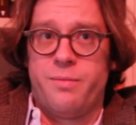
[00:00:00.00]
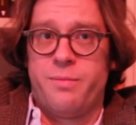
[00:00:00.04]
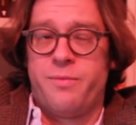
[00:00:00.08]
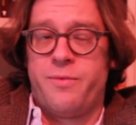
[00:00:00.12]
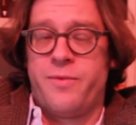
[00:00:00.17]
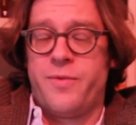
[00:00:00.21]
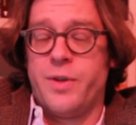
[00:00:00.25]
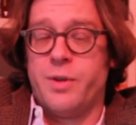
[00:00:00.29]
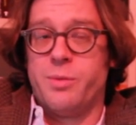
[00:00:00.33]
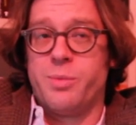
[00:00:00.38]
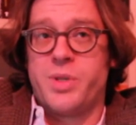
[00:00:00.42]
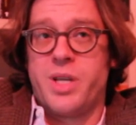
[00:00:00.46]

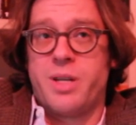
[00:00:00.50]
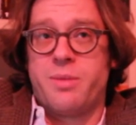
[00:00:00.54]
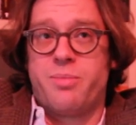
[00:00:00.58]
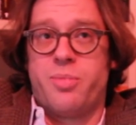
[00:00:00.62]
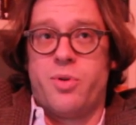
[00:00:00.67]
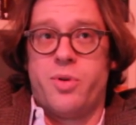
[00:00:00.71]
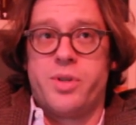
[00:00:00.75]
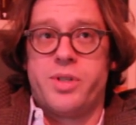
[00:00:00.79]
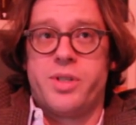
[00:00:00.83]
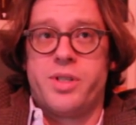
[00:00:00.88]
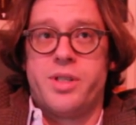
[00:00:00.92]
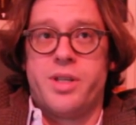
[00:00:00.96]
films like
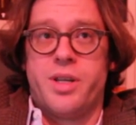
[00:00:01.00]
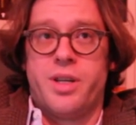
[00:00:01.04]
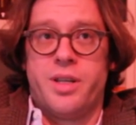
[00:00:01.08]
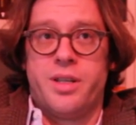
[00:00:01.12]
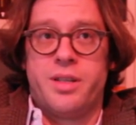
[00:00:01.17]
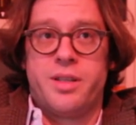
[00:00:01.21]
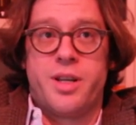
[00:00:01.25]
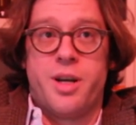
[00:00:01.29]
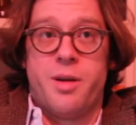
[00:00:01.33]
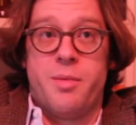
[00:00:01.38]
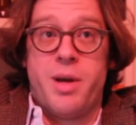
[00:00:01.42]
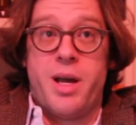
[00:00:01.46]
Boys in the
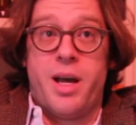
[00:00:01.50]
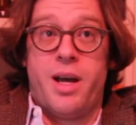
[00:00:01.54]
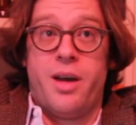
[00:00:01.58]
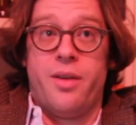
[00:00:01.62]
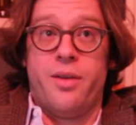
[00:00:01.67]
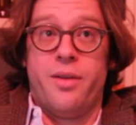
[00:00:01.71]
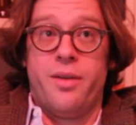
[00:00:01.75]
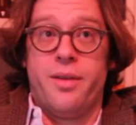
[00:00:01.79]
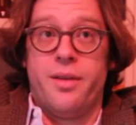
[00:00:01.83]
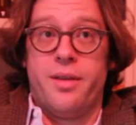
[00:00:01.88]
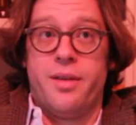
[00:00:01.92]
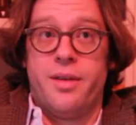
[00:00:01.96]
Hood come out.